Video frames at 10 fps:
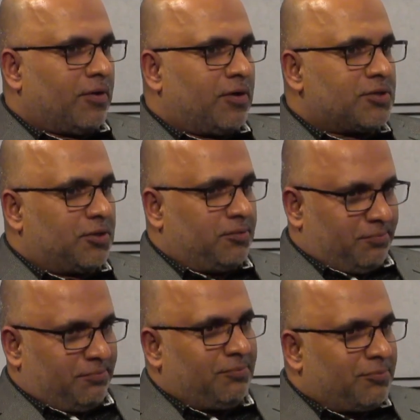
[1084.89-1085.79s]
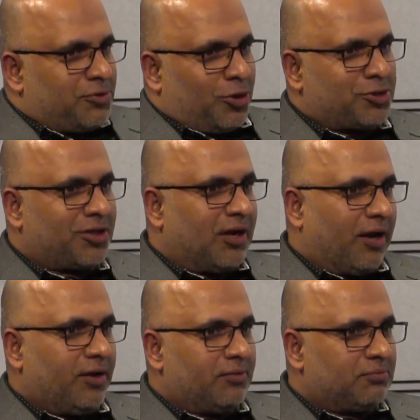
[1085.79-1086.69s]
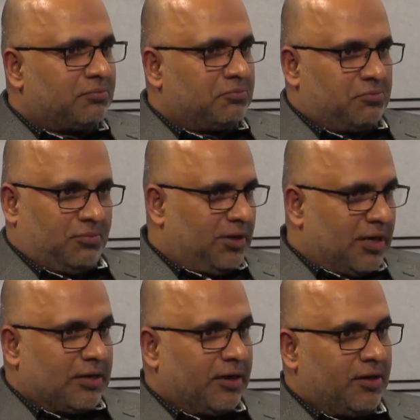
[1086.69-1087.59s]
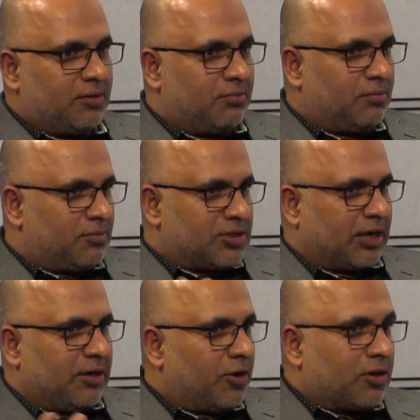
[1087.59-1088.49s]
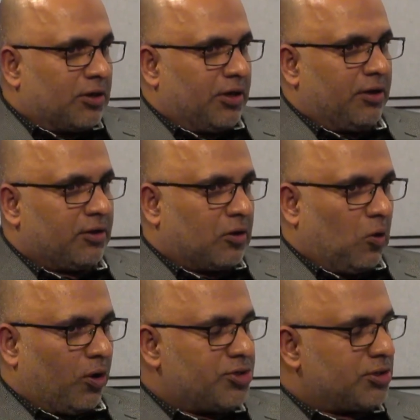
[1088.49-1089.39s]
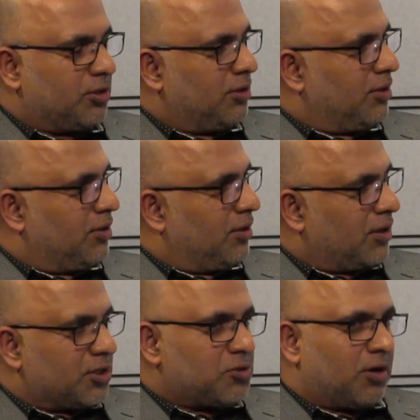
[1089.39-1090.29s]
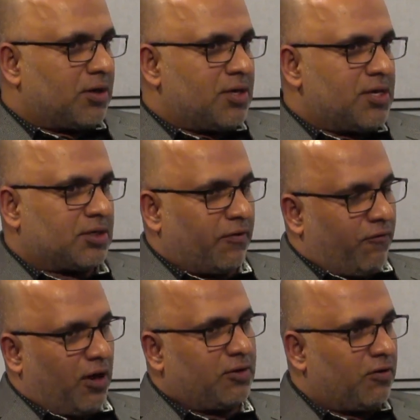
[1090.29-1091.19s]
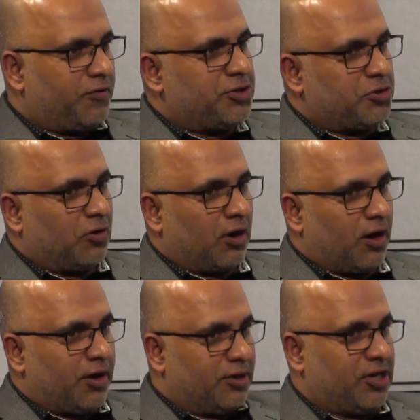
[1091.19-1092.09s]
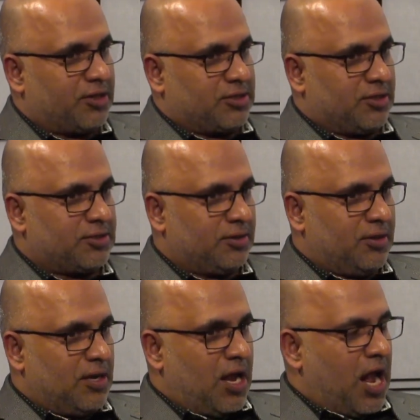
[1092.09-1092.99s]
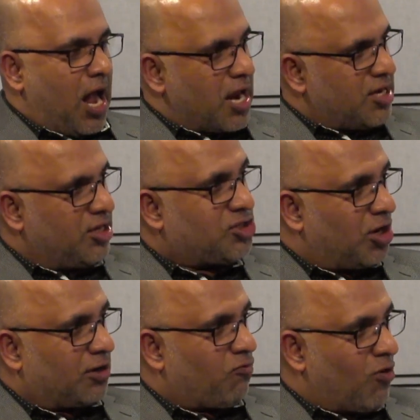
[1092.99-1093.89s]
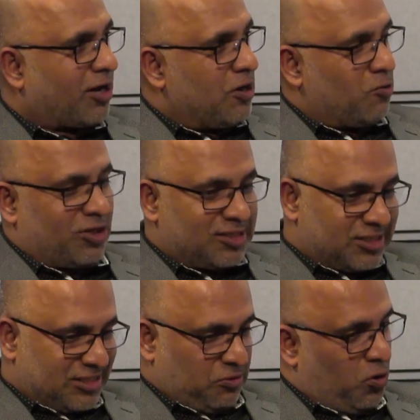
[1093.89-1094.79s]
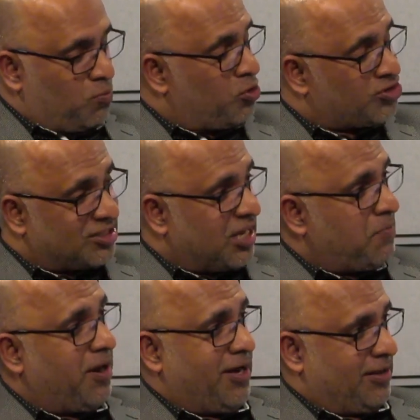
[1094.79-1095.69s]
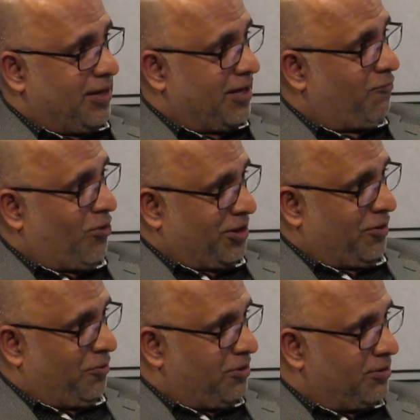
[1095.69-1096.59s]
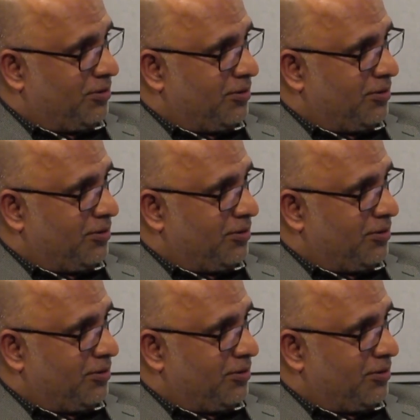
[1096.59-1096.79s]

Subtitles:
So talk to the guy, young kid, 2nd year or 3rd year in the college. And guess what? He's a father of a jeweler in Texas. And he started working on almost the same idea that I'm working on.